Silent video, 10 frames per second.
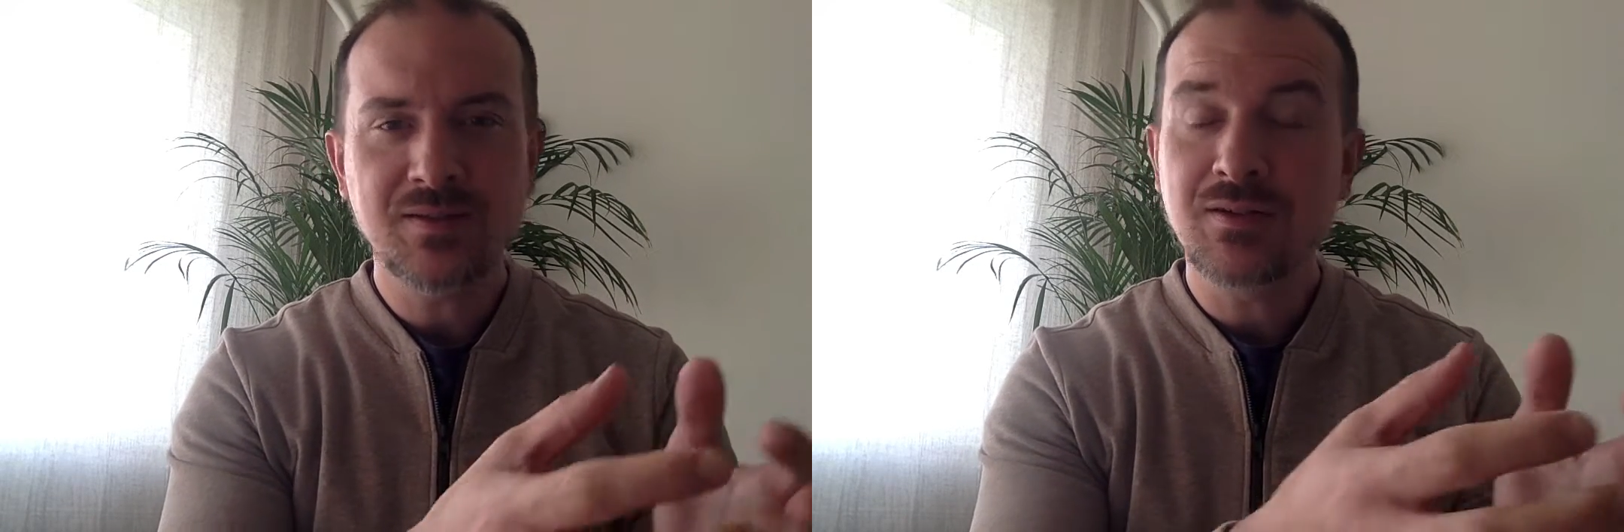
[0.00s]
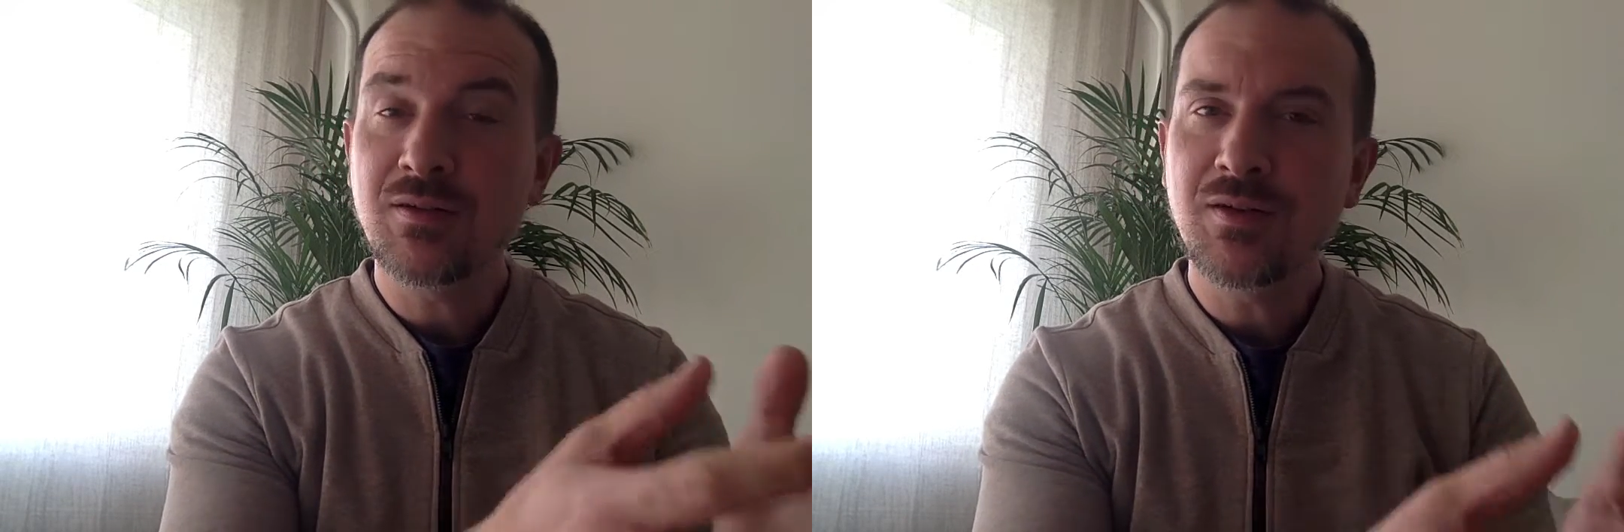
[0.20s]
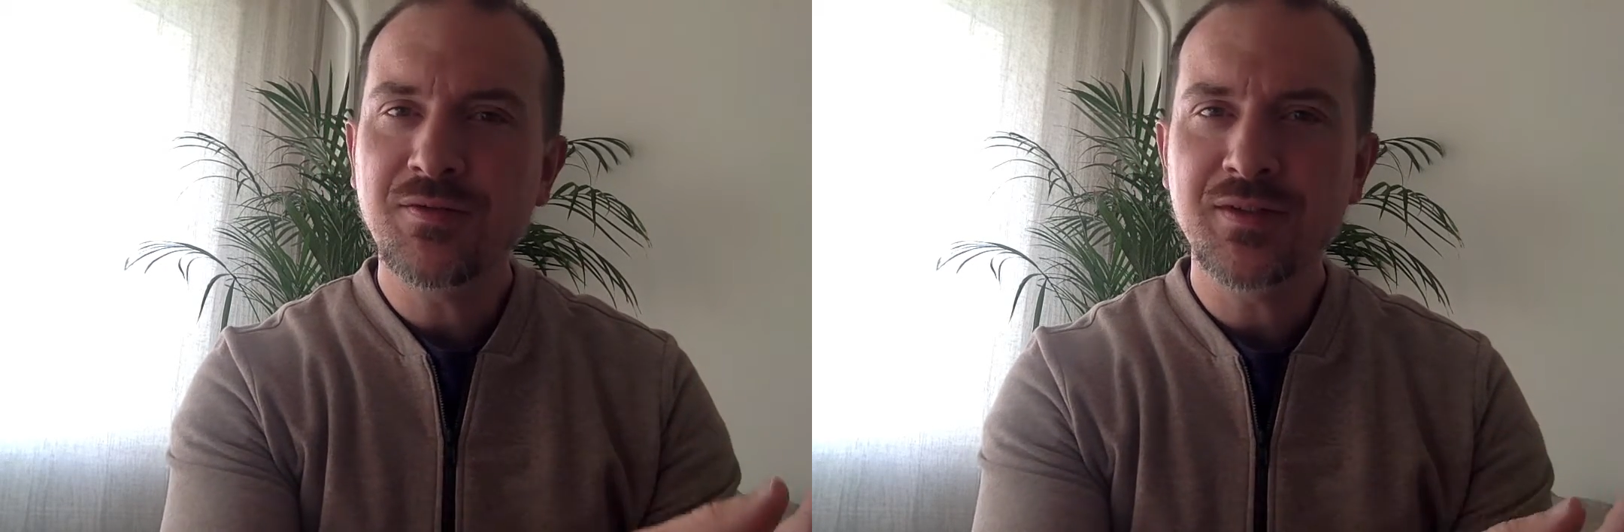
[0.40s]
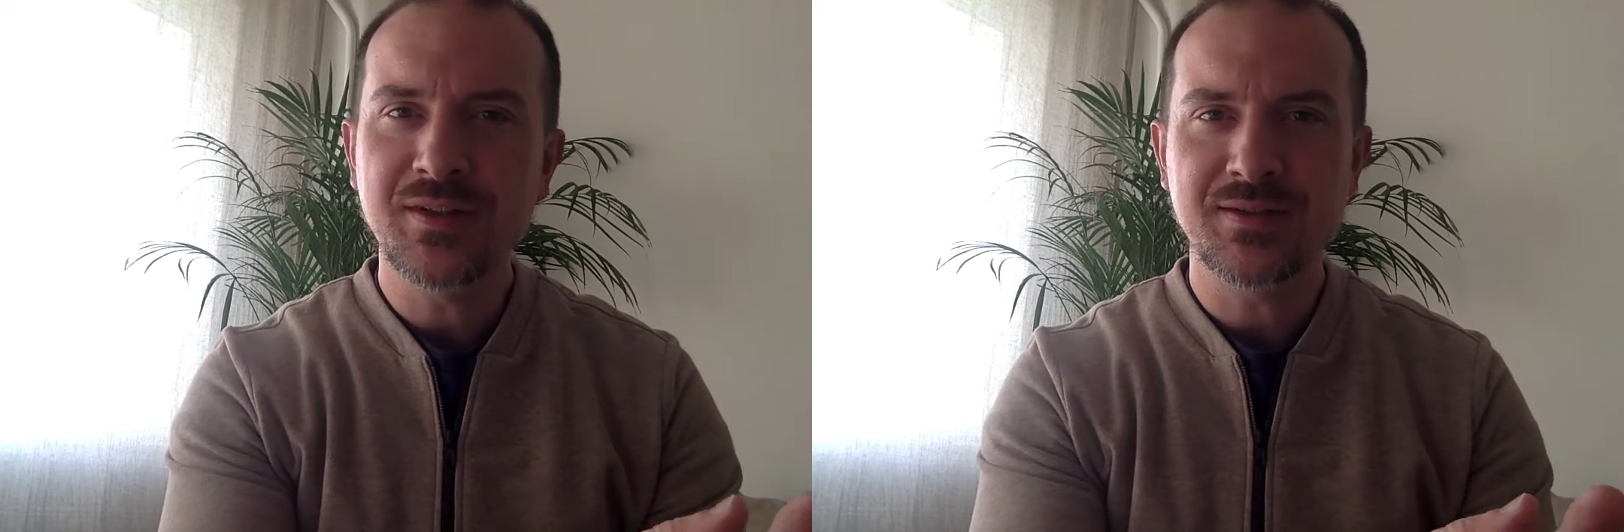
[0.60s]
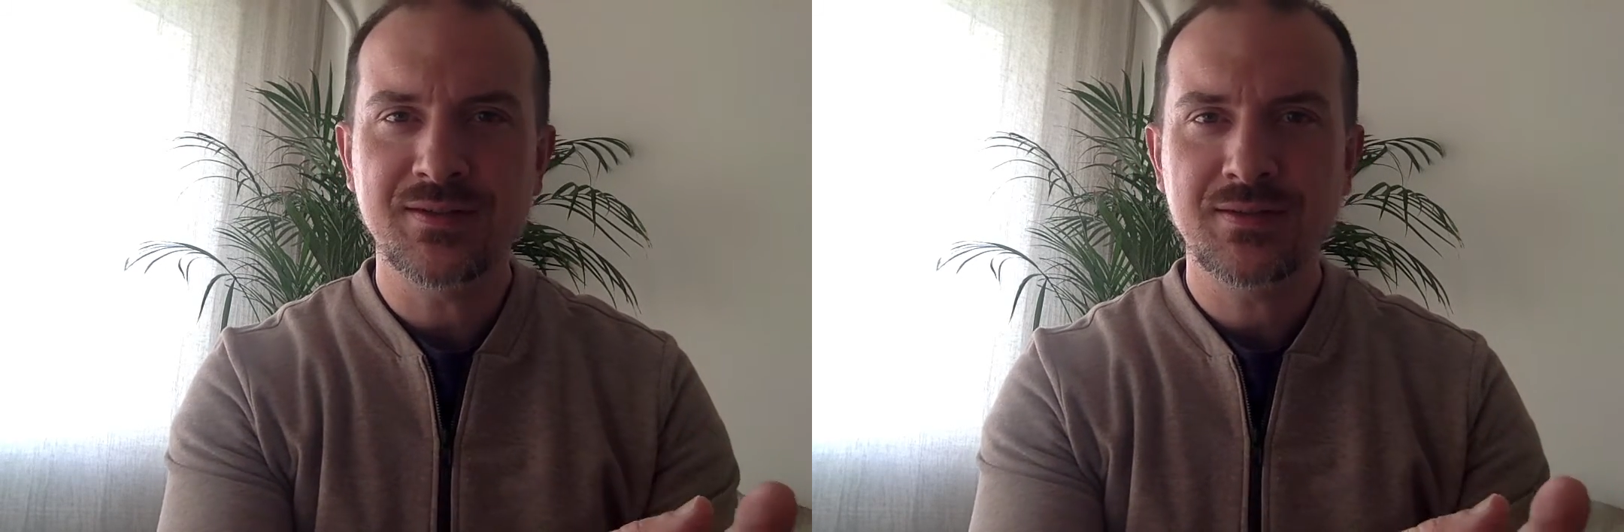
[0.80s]
the
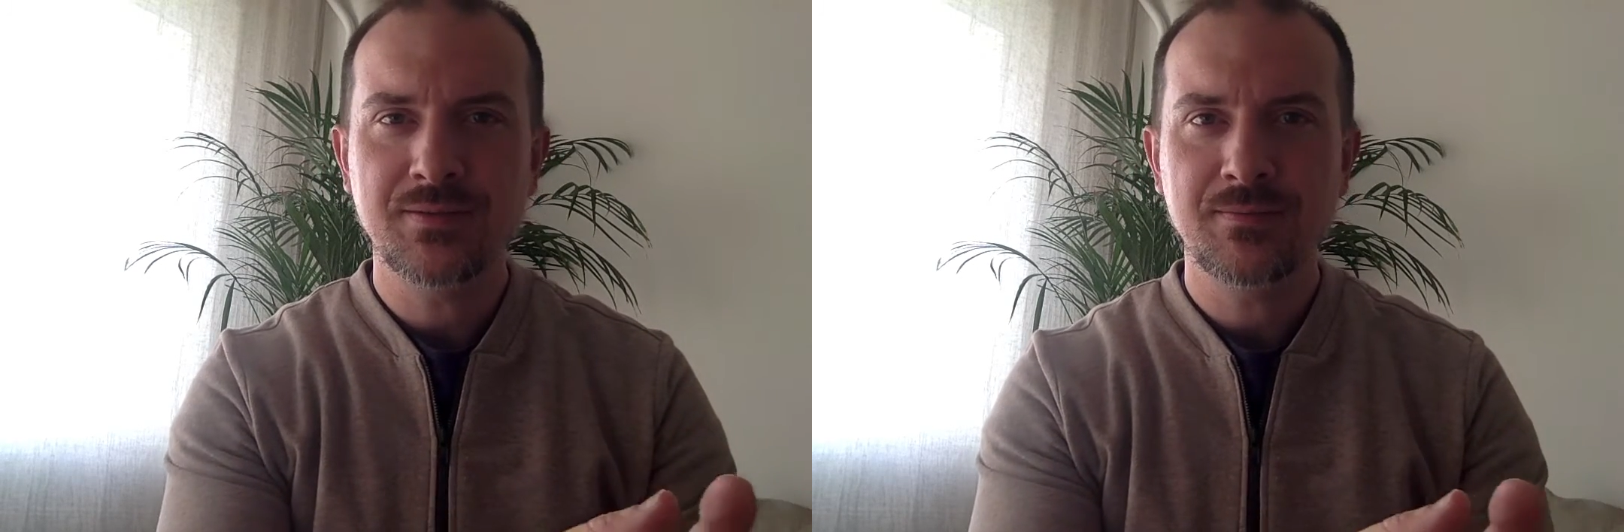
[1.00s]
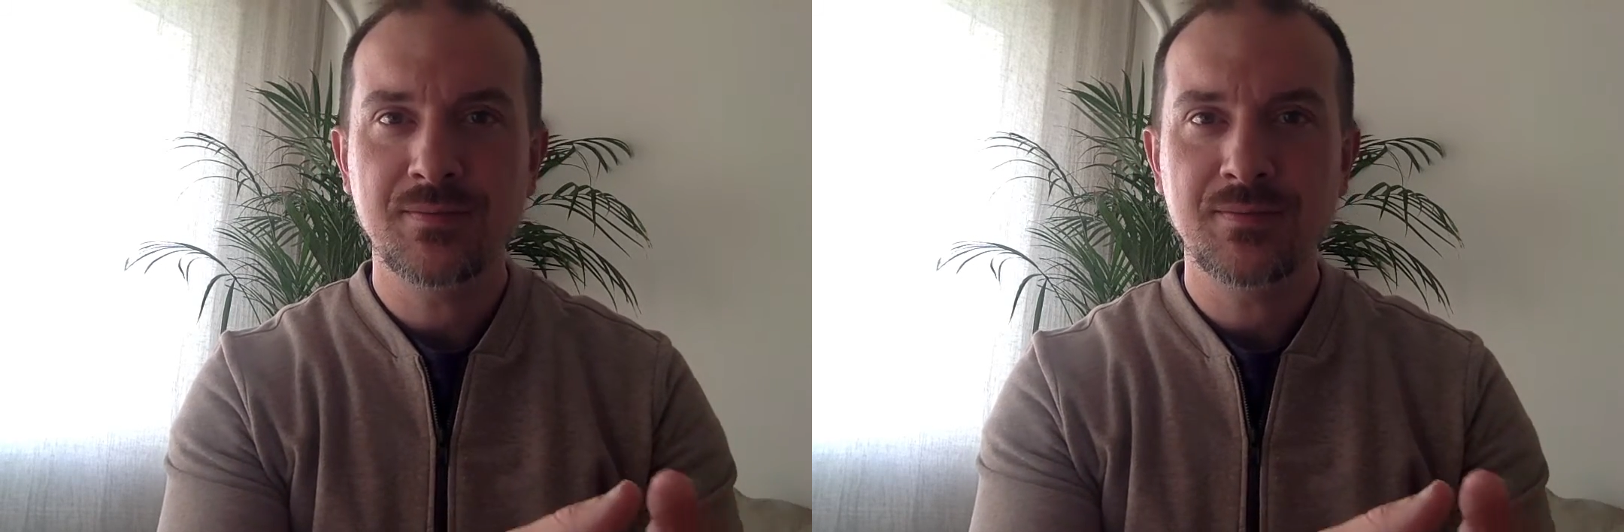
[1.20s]
confidence,